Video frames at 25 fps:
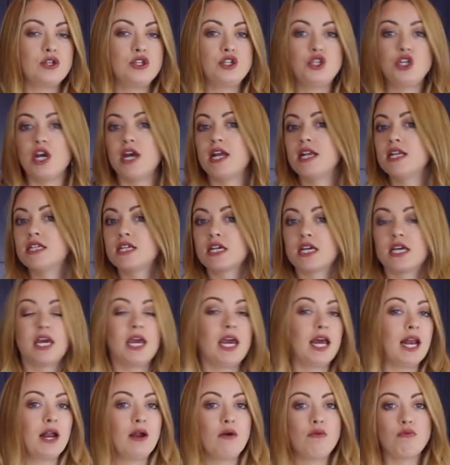Gin,
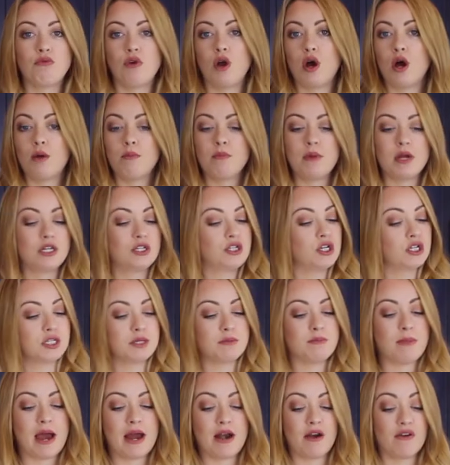tequila, rum, it
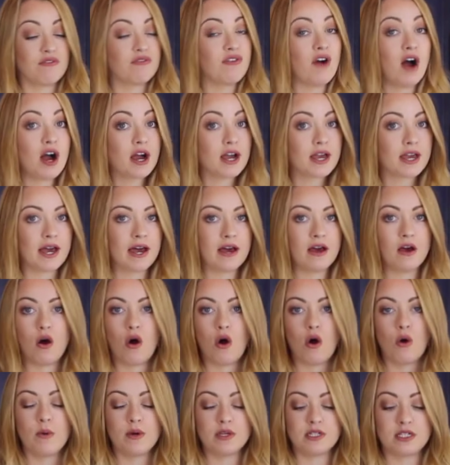doesn't matter. Vodka,
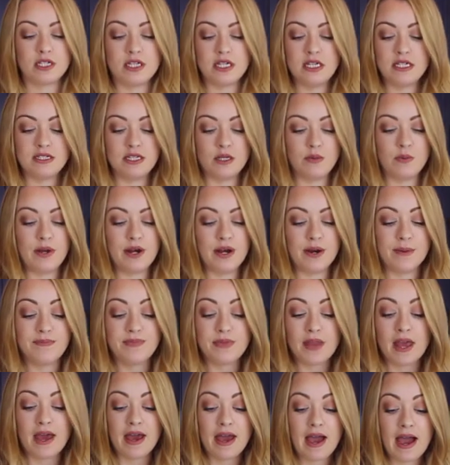always easy winner.
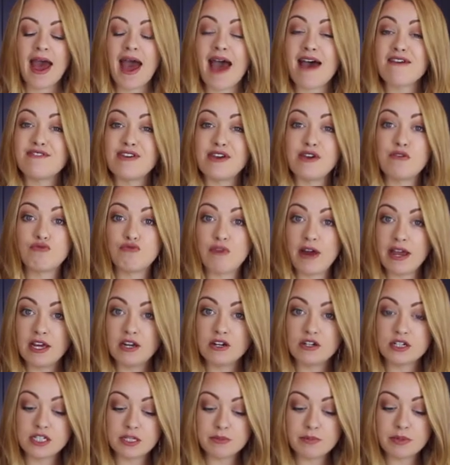Having
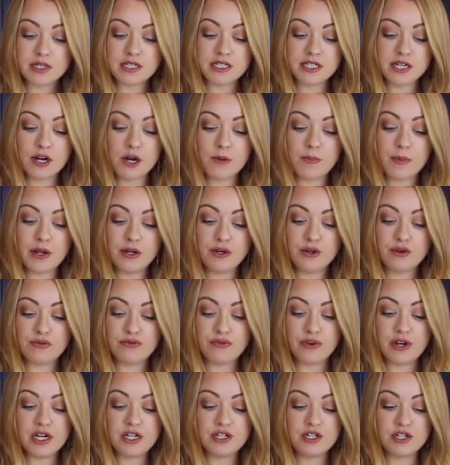regular simple syrup in your
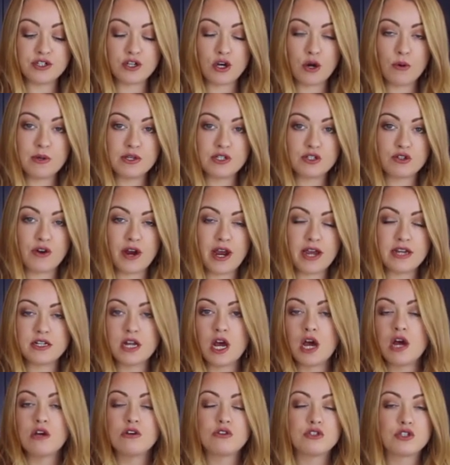fridge is always great.
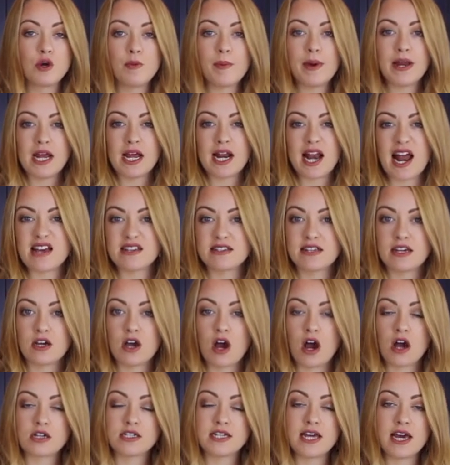So many classic
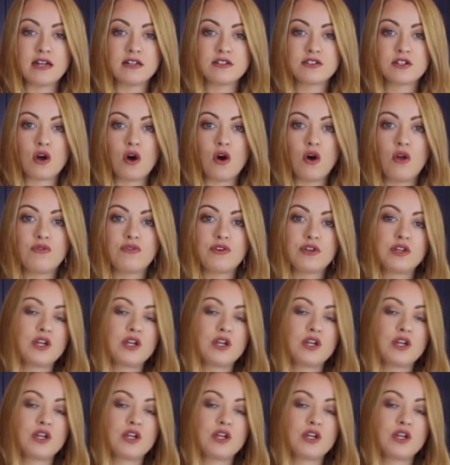cocktails called for